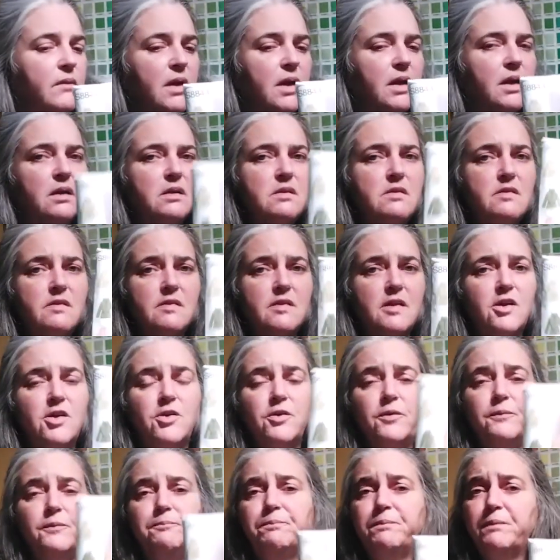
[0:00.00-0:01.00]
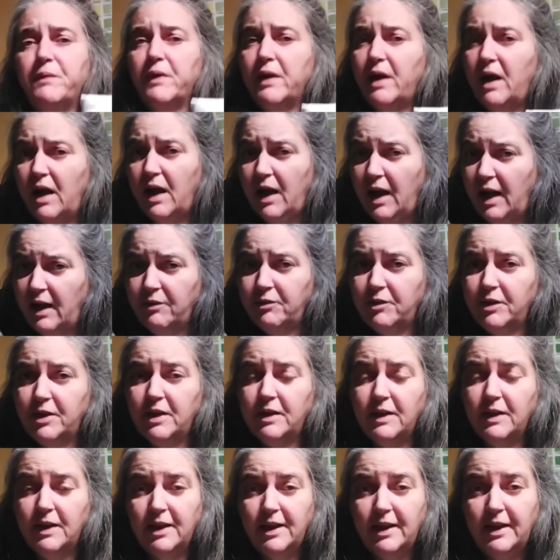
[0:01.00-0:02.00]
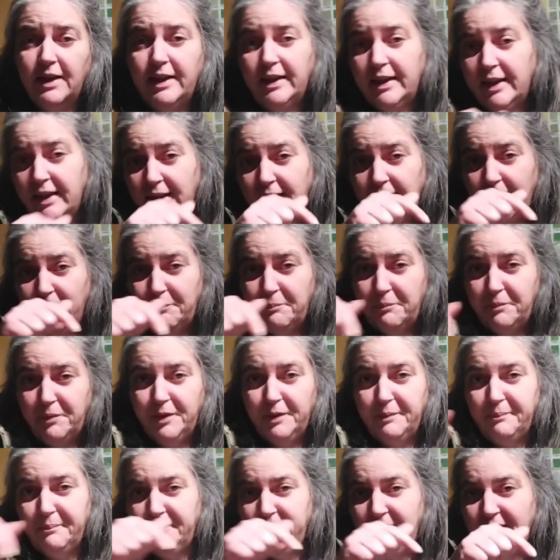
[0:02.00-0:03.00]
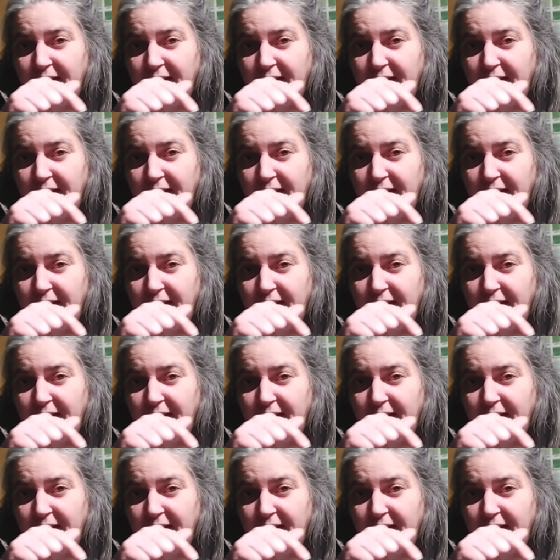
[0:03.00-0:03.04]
So I will put